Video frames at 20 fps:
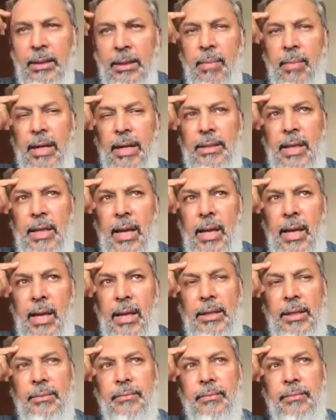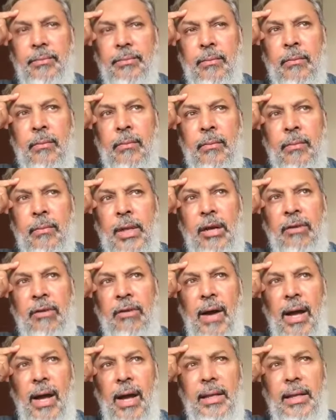I started by saying,
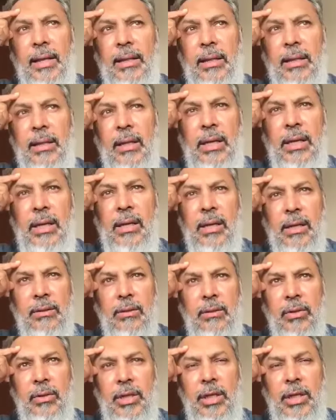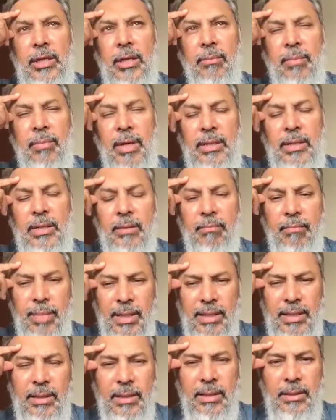if I had 3 years to teach
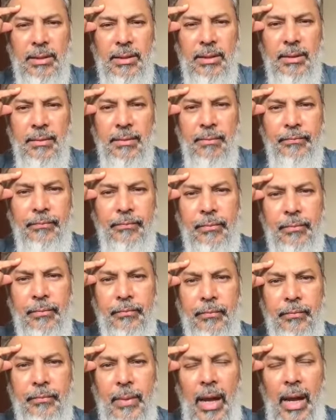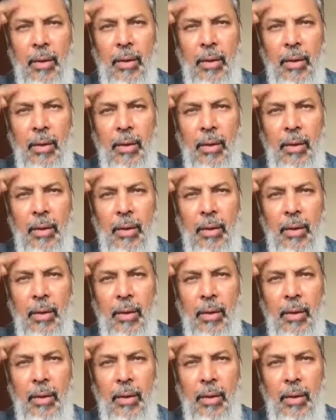a person business,